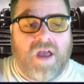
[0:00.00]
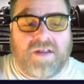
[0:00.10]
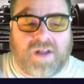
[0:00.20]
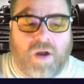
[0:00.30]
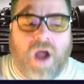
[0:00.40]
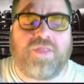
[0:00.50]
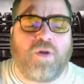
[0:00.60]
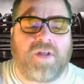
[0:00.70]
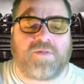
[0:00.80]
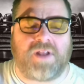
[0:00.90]
So I thought
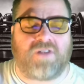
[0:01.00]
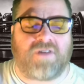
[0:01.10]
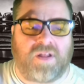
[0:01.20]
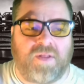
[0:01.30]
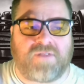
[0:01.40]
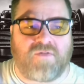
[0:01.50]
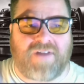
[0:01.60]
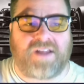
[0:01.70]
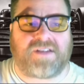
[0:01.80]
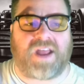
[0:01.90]
this was interesting. This is from
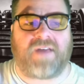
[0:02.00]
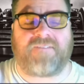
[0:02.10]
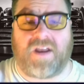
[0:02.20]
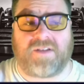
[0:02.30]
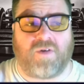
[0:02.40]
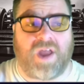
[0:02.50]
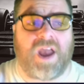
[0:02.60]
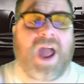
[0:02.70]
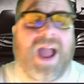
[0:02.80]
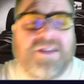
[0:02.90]
racedayfans.net. And
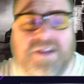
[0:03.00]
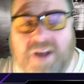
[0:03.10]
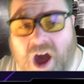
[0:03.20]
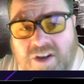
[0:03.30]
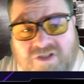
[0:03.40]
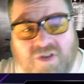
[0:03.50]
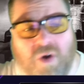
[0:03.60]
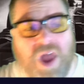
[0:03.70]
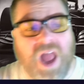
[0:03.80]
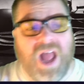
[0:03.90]
Haas is unsure
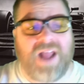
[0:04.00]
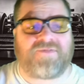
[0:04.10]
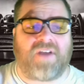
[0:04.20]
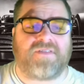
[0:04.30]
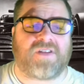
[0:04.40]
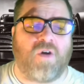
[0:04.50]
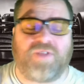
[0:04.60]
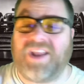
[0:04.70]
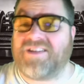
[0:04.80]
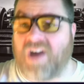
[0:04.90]
if they've solved
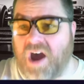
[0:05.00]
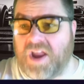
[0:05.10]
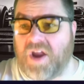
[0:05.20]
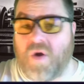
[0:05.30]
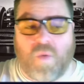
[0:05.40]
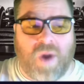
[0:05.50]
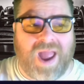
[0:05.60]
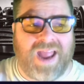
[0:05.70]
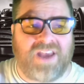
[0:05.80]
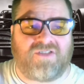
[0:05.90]
the tyre wear
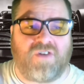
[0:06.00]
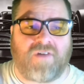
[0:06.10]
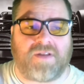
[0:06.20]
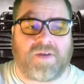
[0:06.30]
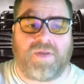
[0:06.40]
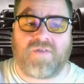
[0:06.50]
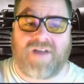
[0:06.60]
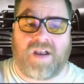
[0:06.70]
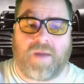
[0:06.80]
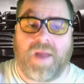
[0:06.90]
issue race. Now, in the
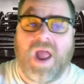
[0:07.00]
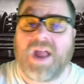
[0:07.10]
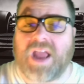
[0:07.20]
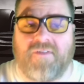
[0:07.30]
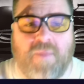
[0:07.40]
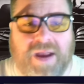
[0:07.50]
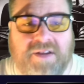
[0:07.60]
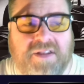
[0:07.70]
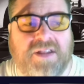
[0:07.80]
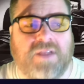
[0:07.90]
roundup, Kevin
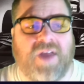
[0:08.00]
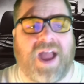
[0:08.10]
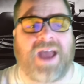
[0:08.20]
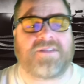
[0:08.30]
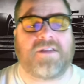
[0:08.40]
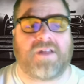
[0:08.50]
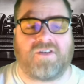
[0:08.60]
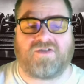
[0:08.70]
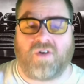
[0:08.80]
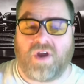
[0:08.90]
Magnussen says that Haas is
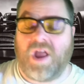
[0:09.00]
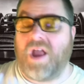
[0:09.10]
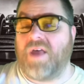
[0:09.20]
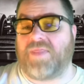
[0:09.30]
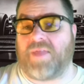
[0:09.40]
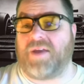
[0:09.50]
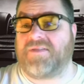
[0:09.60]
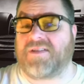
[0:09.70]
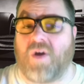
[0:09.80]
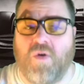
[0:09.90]
unsure that they
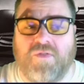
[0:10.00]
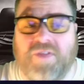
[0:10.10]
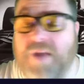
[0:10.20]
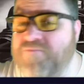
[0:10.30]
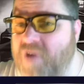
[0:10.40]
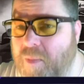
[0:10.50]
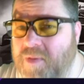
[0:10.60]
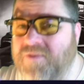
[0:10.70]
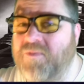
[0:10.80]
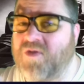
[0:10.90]
solved their
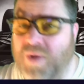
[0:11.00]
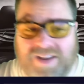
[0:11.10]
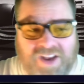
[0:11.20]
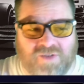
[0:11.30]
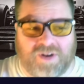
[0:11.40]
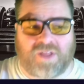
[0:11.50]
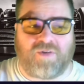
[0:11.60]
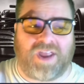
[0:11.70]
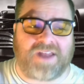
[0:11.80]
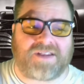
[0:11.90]
problems from
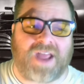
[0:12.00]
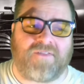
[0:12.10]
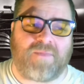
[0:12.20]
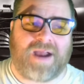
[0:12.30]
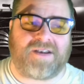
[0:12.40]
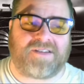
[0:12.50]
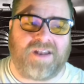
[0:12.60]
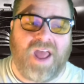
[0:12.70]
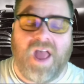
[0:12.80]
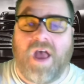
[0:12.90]
2023. Yes, Kevin Magnussen,
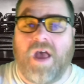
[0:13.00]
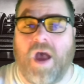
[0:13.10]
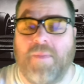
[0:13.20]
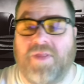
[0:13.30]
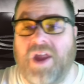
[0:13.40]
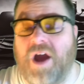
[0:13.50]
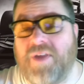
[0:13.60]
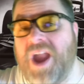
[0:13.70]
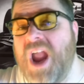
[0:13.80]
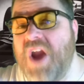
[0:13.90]
the either
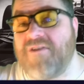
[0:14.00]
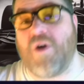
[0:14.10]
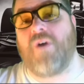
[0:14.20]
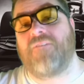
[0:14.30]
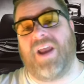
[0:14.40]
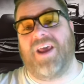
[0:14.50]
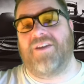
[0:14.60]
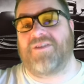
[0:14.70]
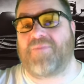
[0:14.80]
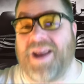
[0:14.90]
hero or
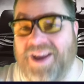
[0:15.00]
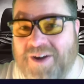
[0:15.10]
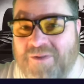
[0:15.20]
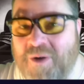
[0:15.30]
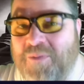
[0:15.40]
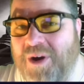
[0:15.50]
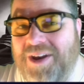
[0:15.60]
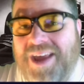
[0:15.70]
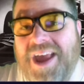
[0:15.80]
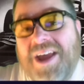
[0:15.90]
villain, depending on what point
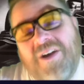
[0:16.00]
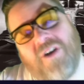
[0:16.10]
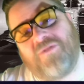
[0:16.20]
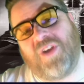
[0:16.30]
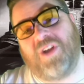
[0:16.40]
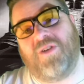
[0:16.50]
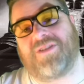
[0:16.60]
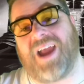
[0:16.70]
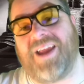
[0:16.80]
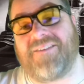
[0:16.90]
of view you
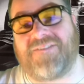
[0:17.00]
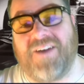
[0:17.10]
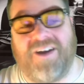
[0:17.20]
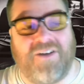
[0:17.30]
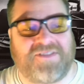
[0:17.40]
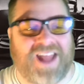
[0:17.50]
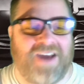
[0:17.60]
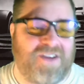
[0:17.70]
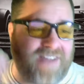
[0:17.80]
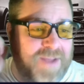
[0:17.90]
take, of
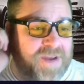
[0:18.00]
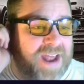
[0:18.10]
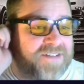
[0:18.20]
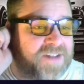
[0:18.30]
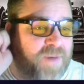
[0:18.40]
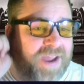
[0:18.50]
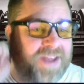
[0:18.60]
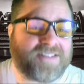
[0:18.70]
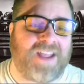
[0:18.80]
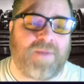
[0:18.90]
Saudi Arabia. Now, despite
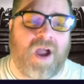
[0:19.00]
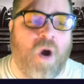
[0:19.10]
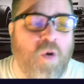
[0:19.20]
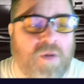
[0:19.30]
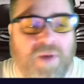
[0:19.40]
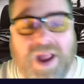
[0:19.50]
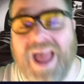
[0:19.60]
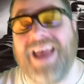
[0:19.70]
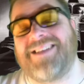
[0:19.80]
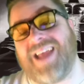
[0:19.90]
his teammate Hülkenberg
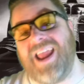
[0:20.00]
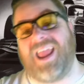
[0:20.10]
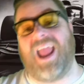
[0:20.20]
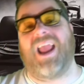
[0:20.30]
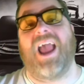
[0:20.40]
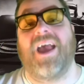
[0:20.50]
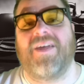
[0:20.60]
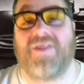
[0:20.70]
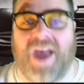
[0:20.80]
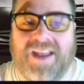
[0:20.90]
taking
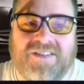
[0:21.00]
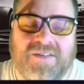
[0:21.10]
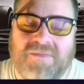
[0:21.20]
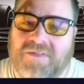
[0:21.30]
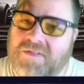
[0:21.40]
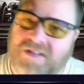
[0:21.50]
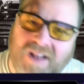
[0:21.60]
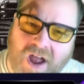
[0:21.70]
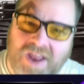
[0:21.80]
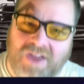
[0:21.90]
that
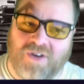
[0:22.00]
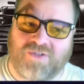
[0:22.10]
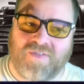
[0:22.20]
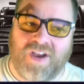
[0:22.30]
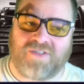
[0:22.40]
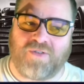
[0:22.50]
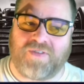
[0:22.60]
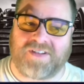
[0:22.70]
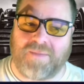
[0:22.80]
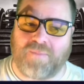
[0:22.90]
slightly controversial for
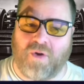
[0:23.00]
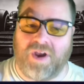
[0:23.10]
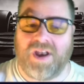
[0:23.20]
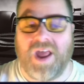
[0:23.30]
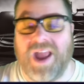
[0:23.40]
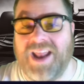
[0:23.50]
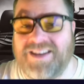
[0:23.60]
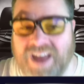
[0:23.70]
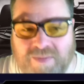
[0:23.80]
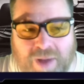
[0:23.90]
some point, in
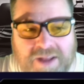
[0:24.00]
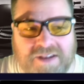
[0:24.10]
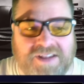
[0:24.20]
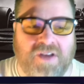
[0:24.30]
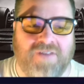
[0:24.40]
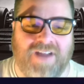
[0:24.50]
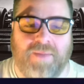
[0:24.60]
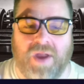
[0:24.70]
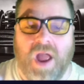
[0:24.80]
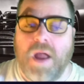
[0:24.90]
10th place in Saudi
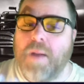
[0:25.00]
Arabia.